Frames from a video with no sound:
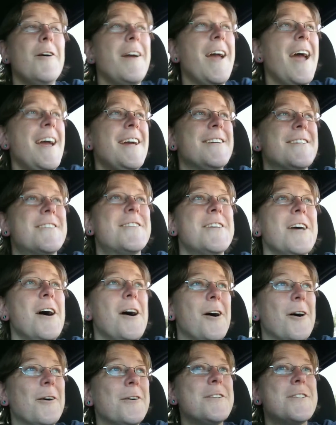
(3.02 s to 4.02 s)
Okay,
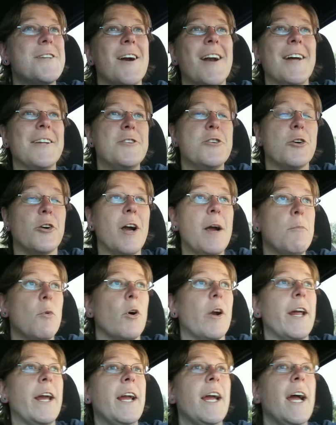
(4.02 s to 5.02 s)
so started out to a great
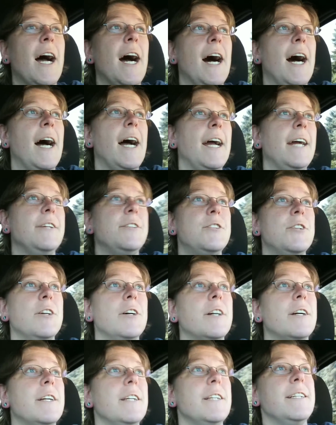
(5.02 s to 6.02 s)
morning. I
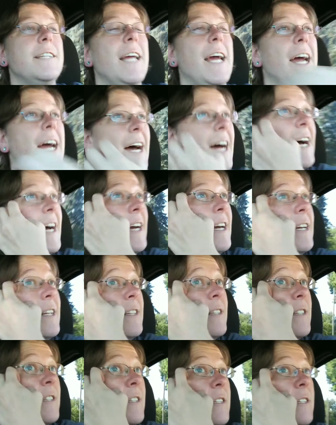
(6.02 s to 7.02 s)
took
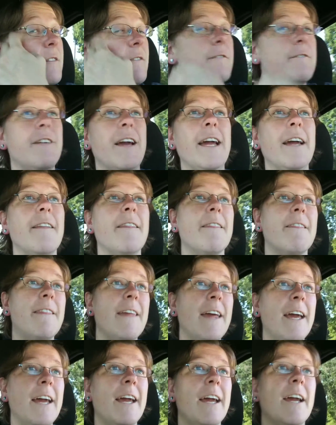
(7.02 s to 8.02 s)
dad's
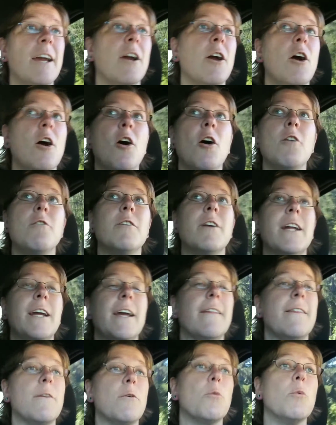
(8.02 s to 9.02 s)
van thing over
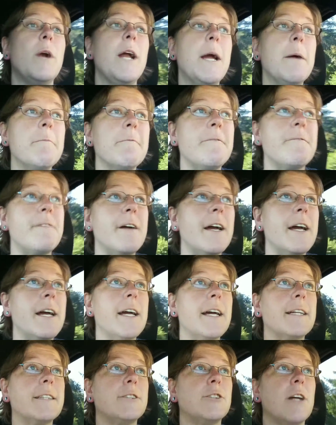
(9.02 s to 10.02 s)
to get the ramp
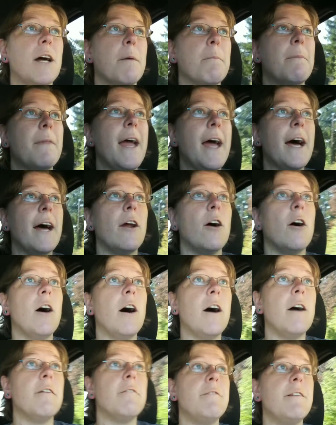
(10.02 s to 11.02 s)
fixed, dropped that
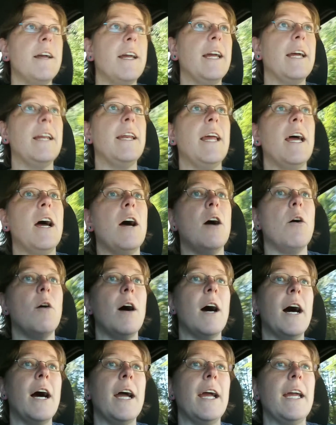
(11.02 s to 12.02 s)
off, and
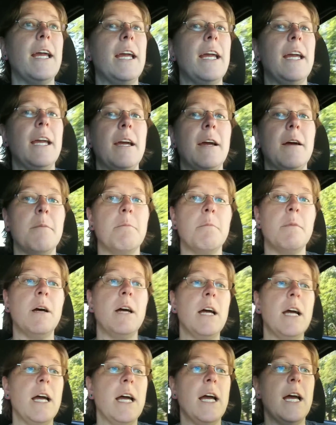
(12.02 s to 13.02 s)
now I am
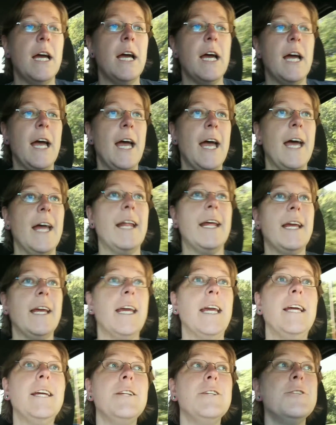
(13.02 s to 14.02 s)

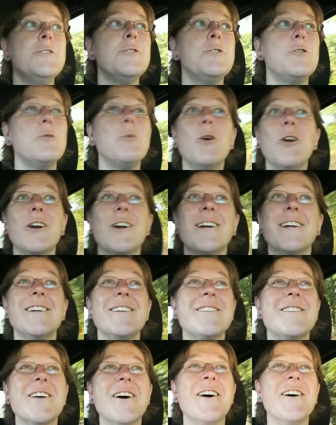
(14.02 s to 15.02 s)
heading in to work.
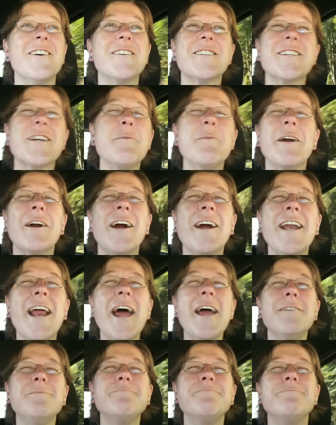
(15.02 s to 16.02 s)
So it's gonna be a great
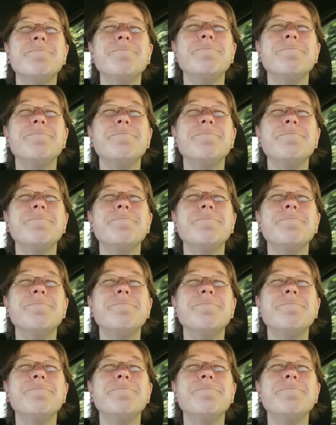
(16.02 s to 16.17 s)
day.